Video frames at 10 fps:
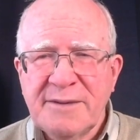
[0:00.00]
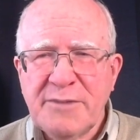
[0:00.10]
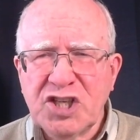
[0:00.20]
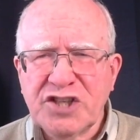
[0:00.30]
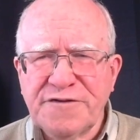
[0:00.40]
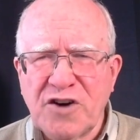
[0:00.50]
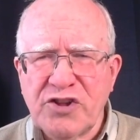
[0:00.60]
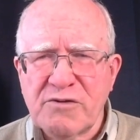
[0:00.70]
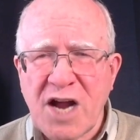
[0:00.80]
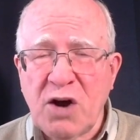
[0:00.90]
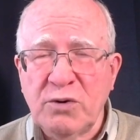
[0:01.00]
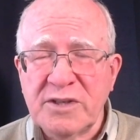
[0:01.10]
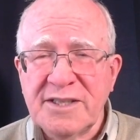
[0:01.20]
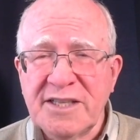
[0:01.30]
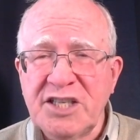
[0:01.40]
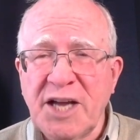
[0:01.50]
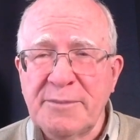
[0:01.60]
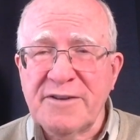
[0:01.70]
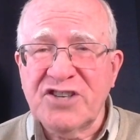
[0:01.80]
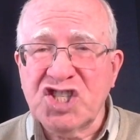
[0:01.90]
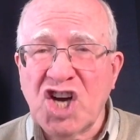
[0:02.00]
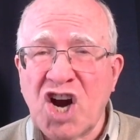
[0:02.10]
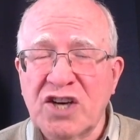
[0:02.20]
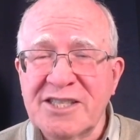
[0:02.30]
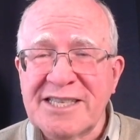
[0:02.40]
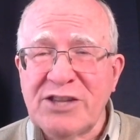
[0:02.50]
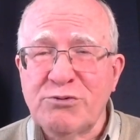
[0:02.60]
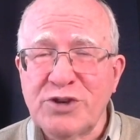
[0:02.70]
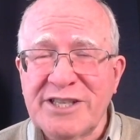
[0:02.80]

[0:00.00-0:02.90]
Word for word: Much farther out, the number of stars seen through